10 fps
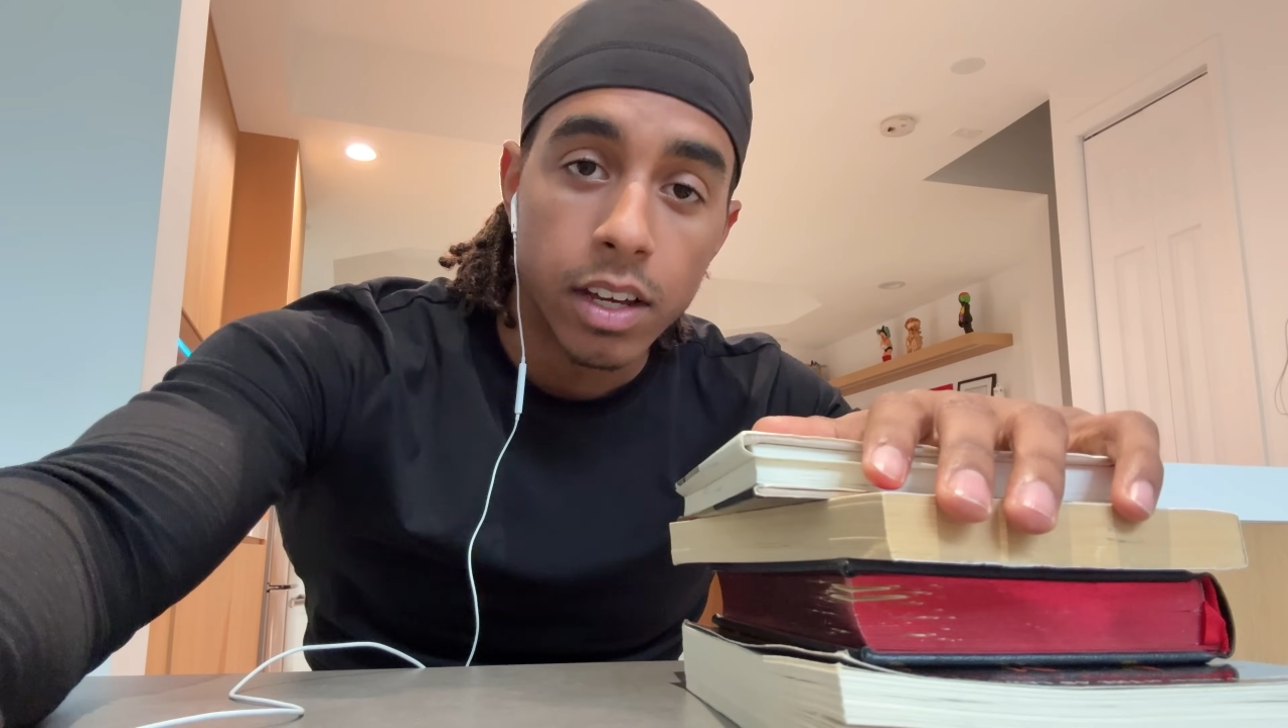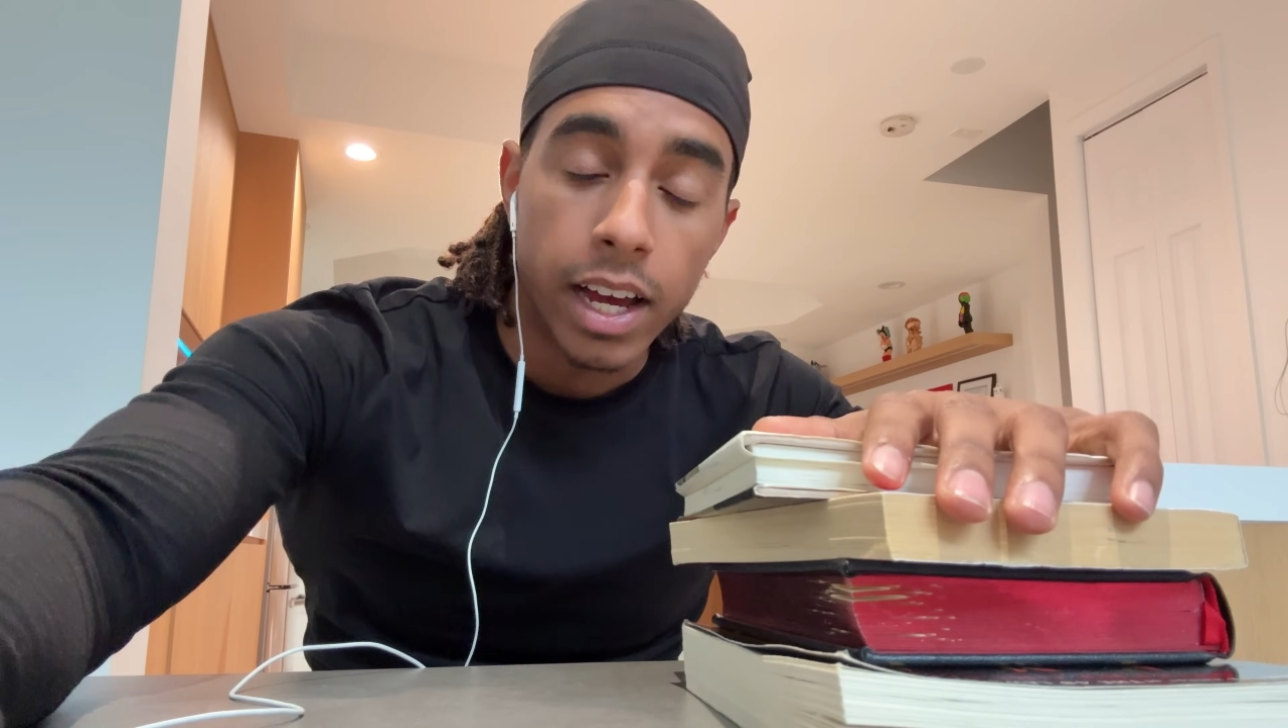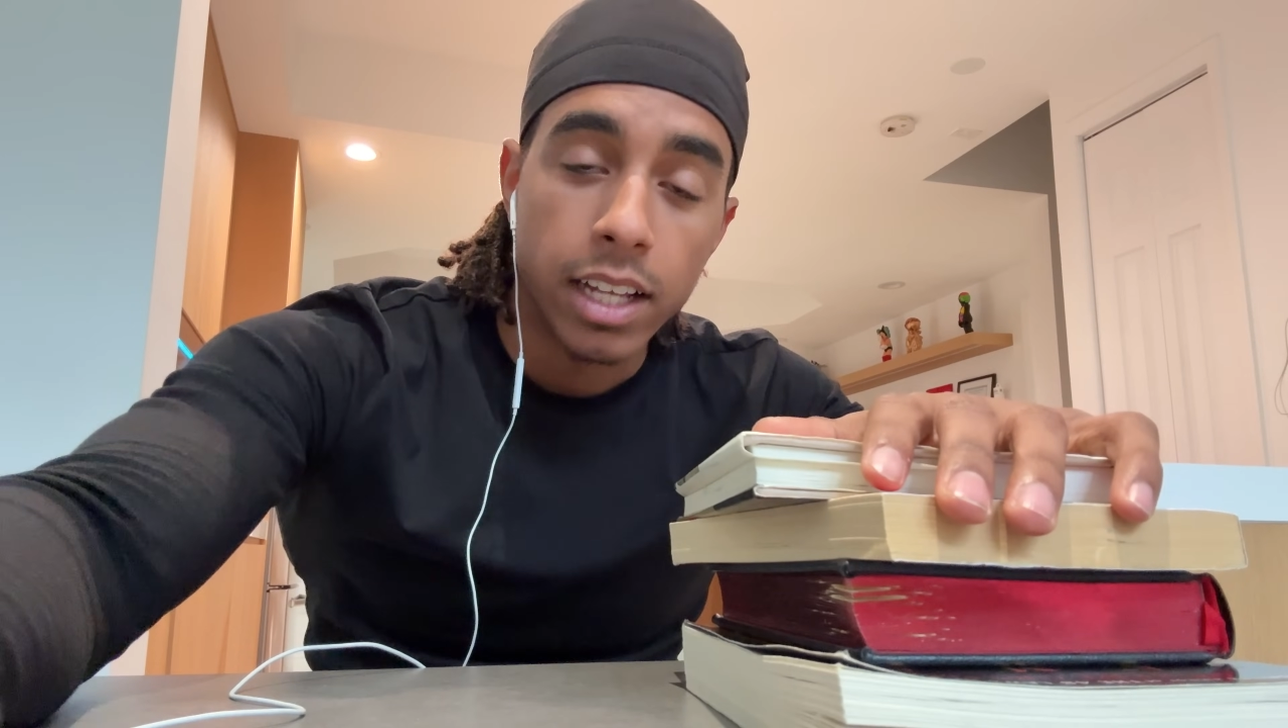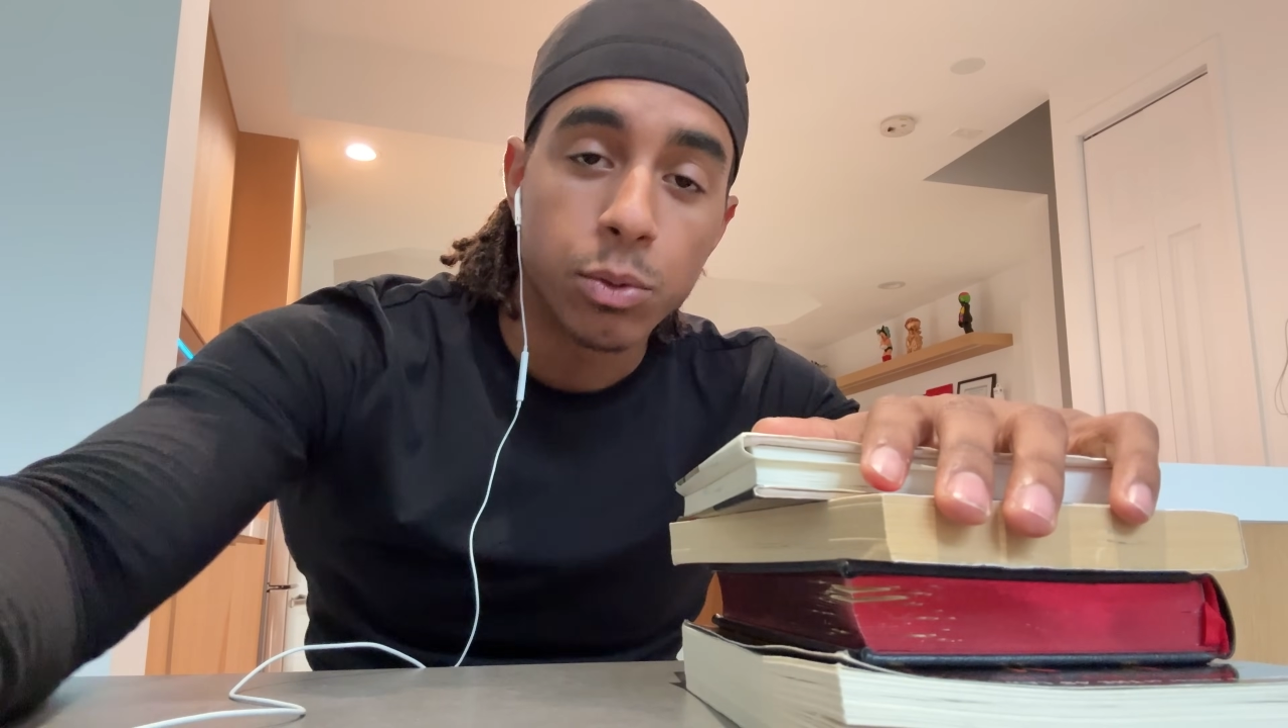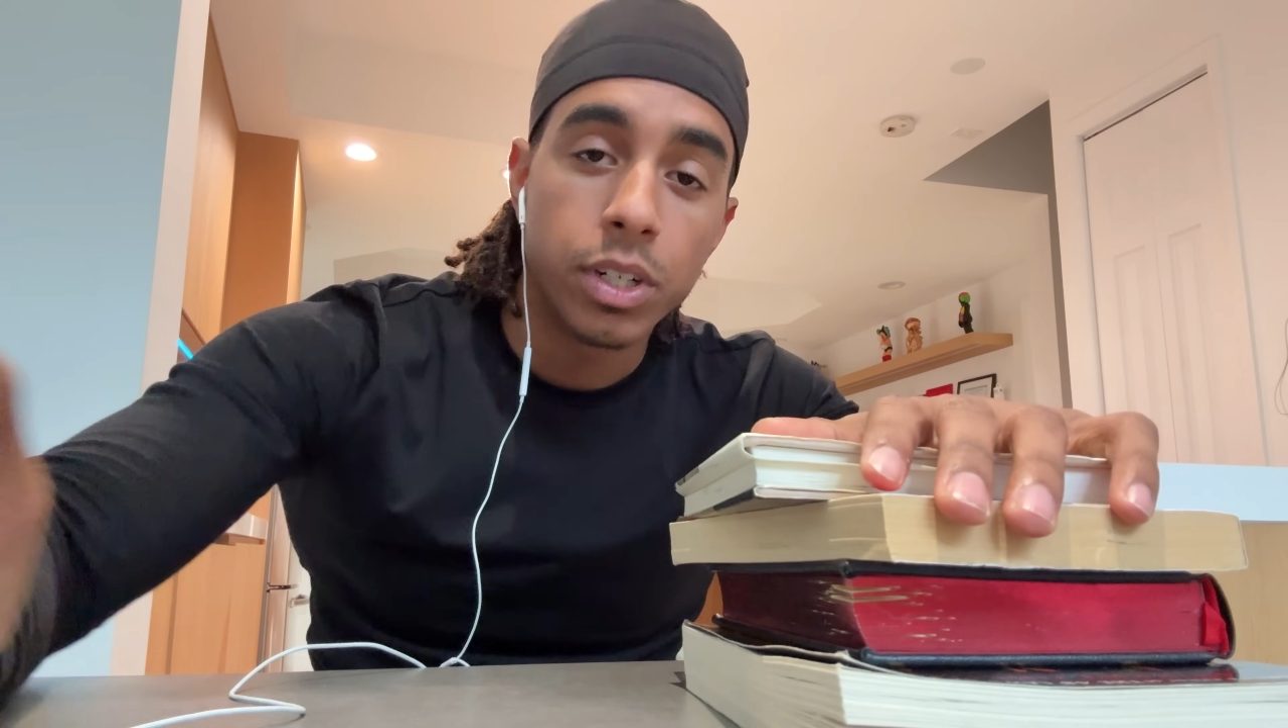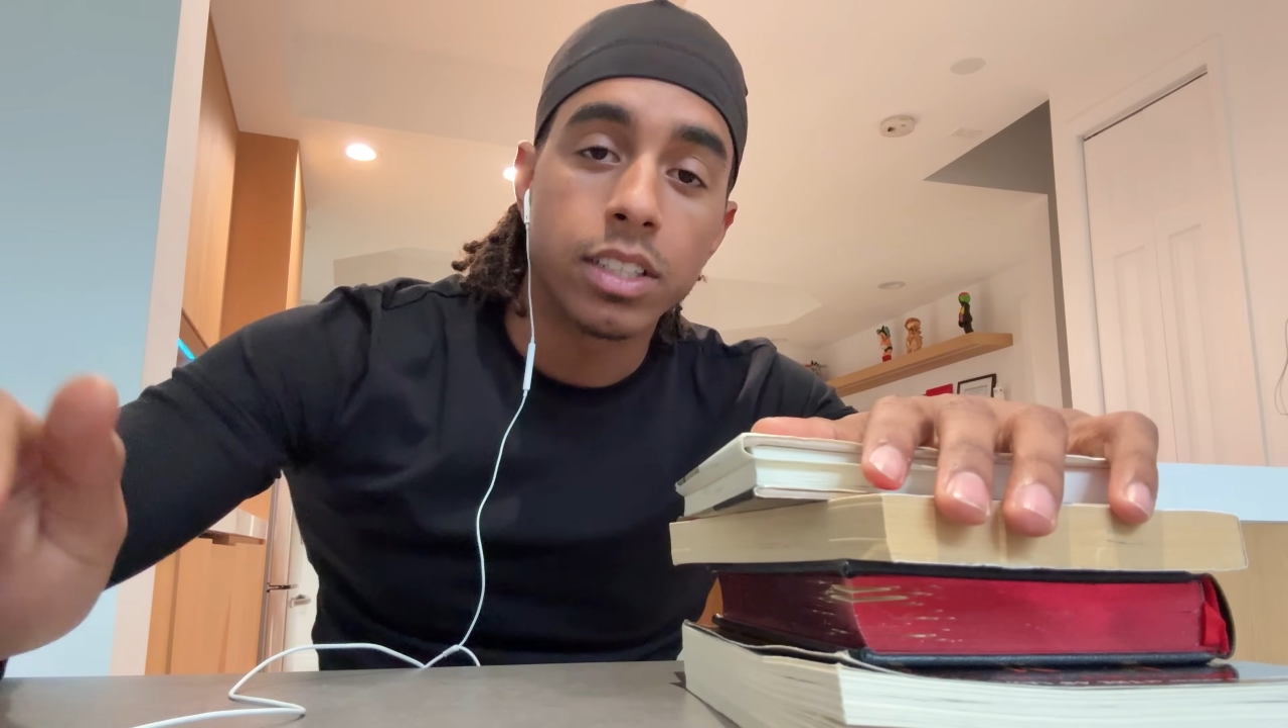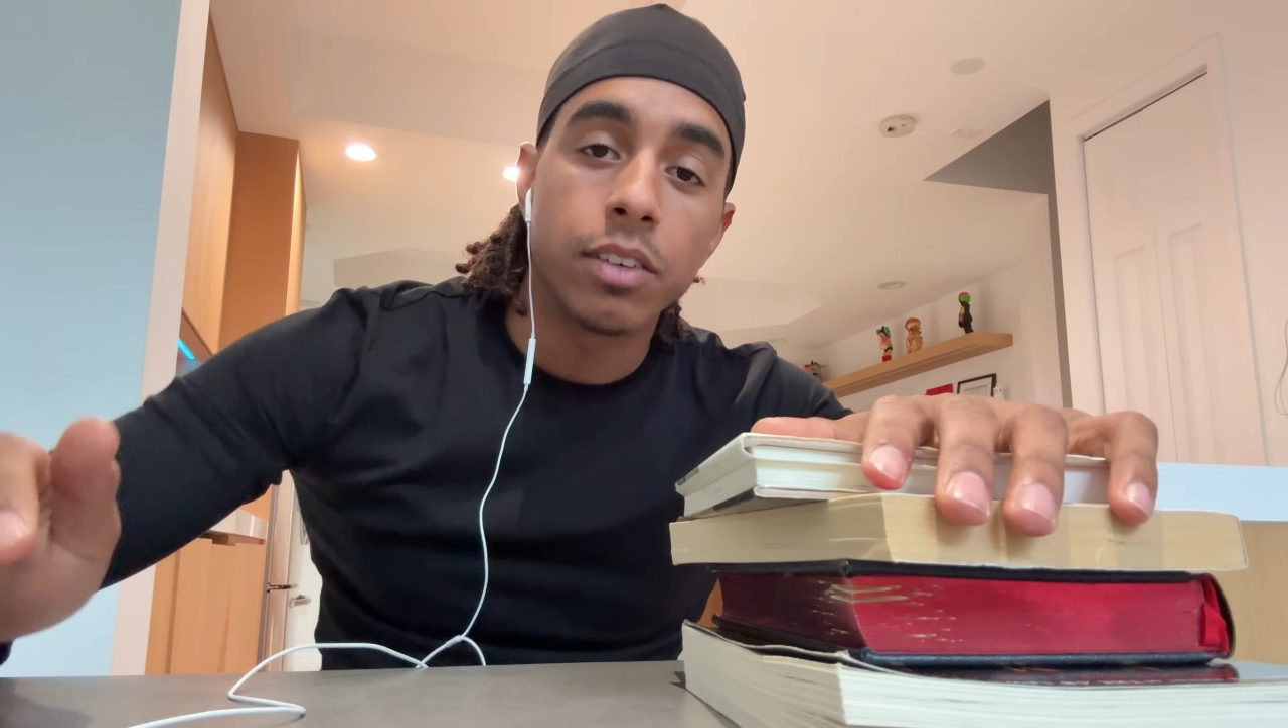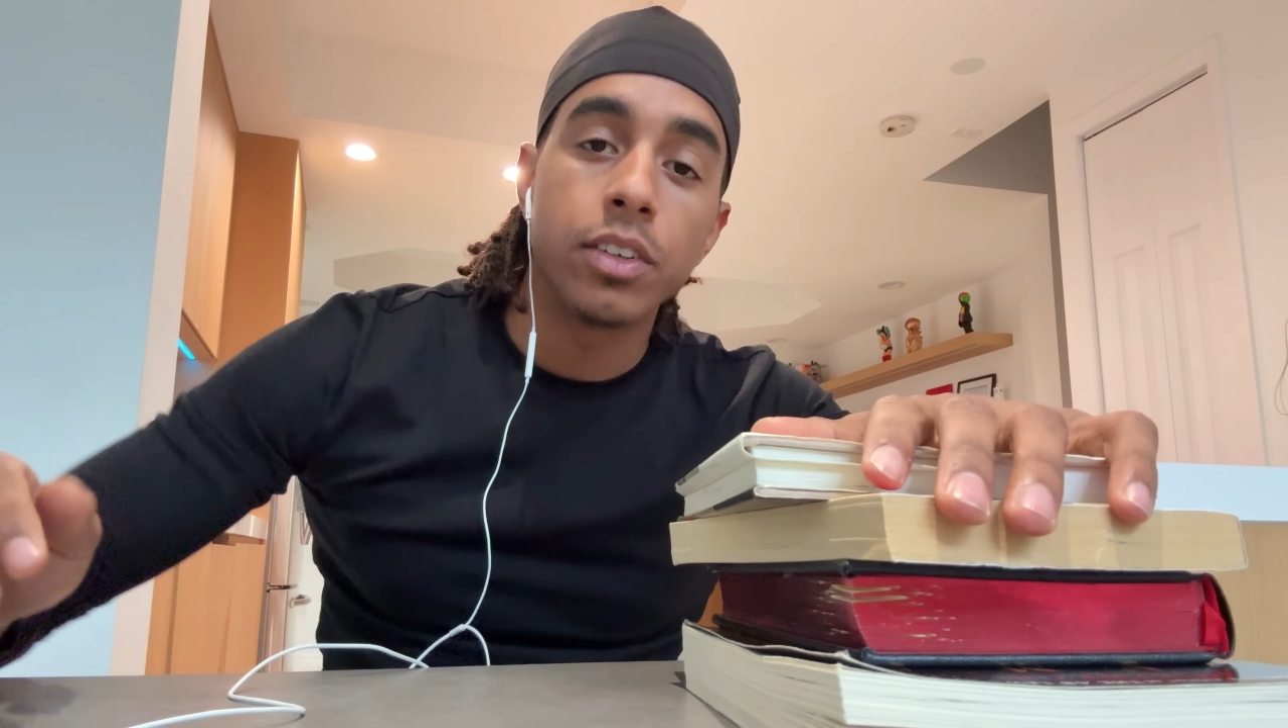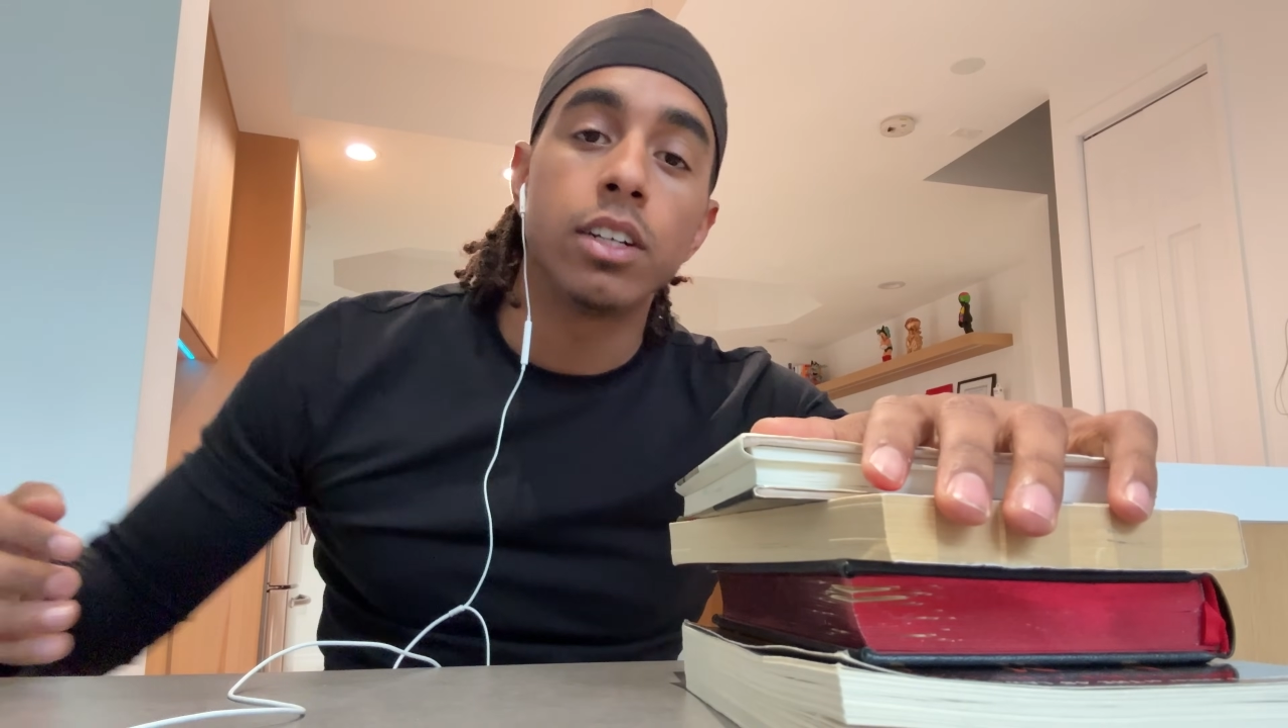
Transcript: At 27